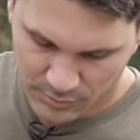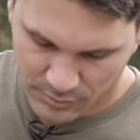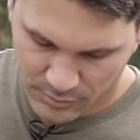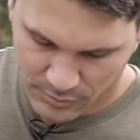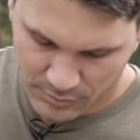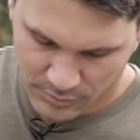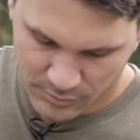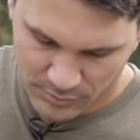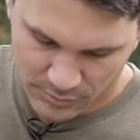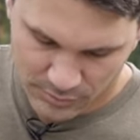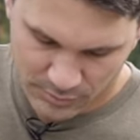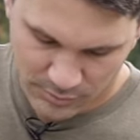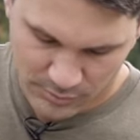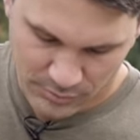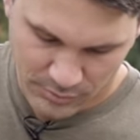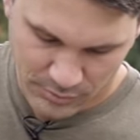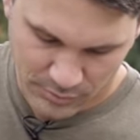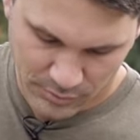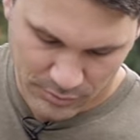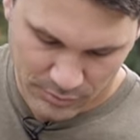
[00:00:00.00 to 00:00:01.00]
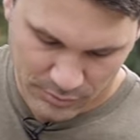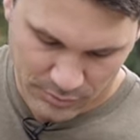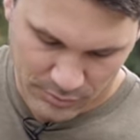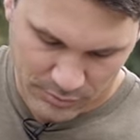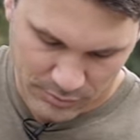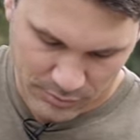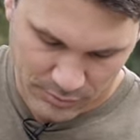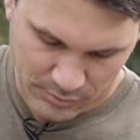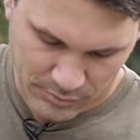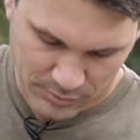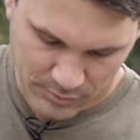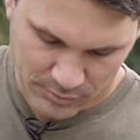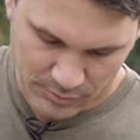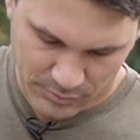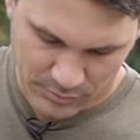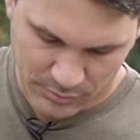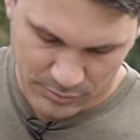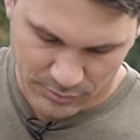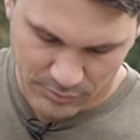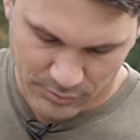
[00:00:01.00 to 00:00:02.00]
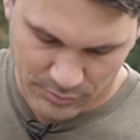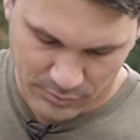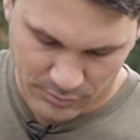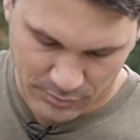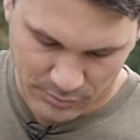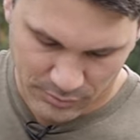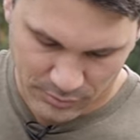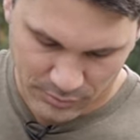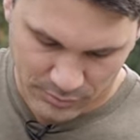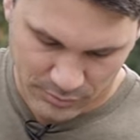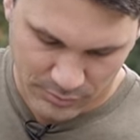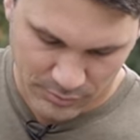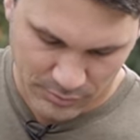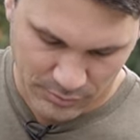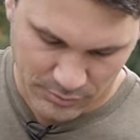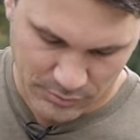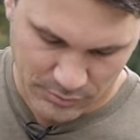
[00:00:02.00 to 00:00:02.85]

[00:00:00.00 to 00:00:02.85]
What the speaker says: [no speech]